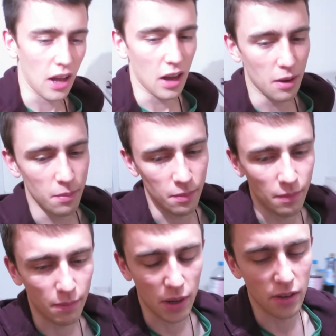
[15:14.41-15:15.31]

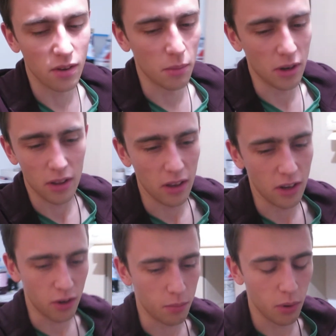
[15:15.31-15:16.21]
um, but it's something that
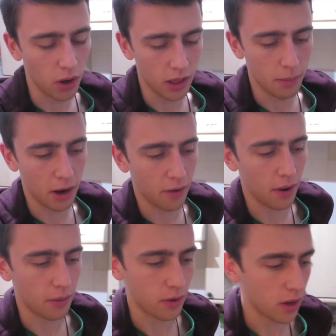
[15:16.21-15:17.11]
you just put in the
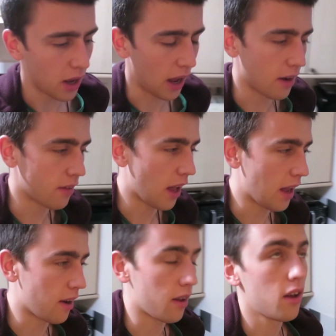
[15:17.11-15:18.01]
background, and
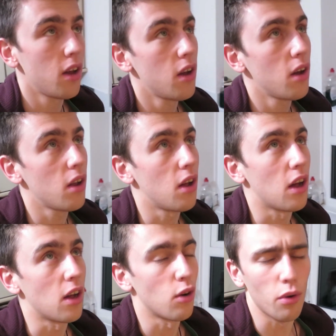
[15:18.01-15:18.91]
then
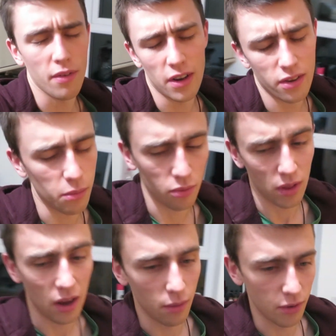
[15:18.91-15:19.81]
uh, Laura fell asleep through
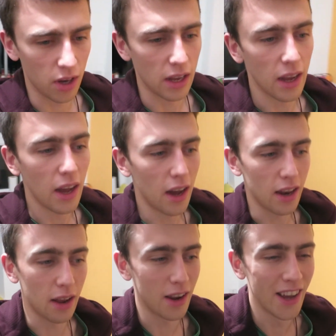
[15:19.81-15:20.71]
that, obviously,
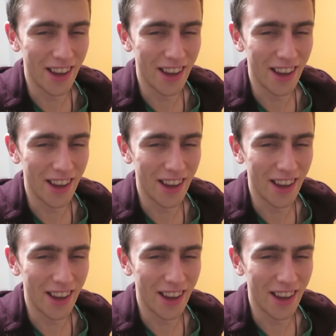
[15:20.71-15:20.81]
and then